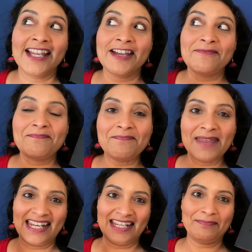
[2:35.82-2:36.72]

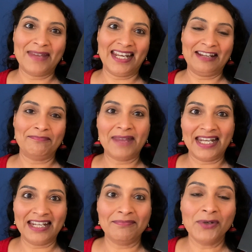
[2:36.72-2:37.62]
many
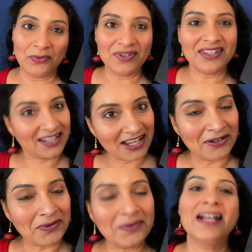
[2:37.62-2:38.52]
moons
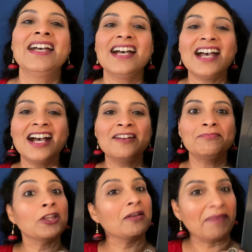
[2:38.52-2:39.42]
ago. Not
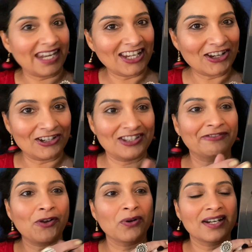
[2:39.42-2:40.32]
many years, of
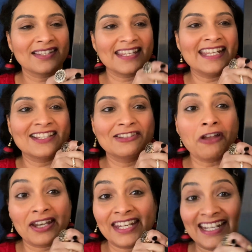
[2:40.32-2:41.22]
course. It's
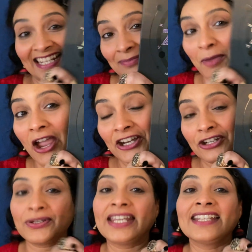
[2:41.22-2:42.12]
not yet expired,
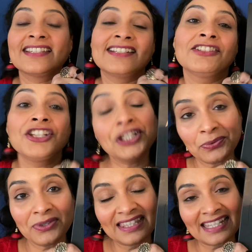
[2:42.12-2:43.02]
so I can still
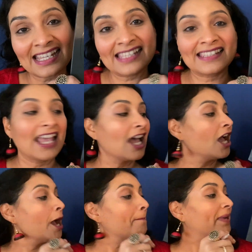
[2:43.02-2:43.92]
use this,
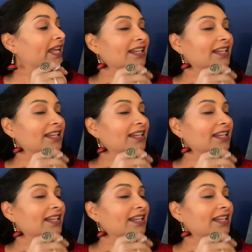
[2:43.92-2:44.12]
but